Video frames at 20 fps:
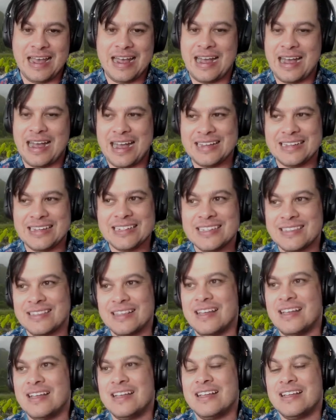just
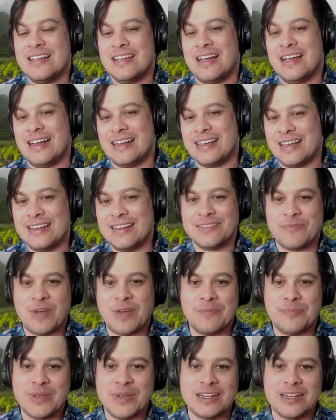
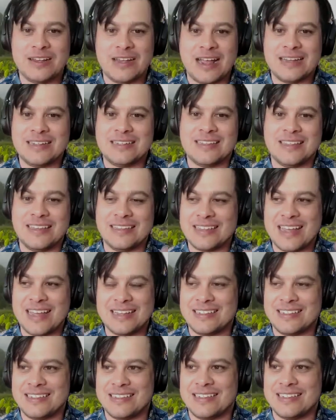think that's
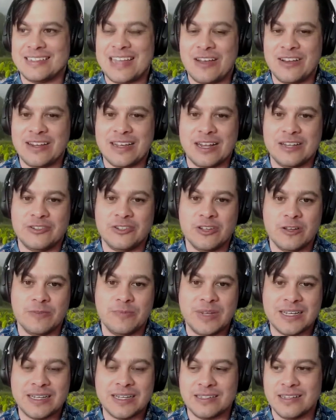just how you got to do it,
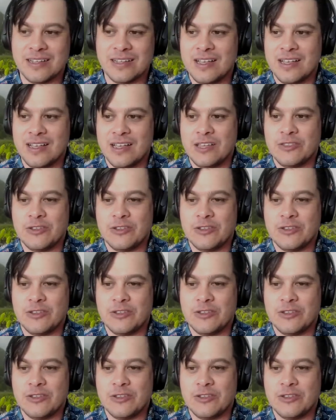because there's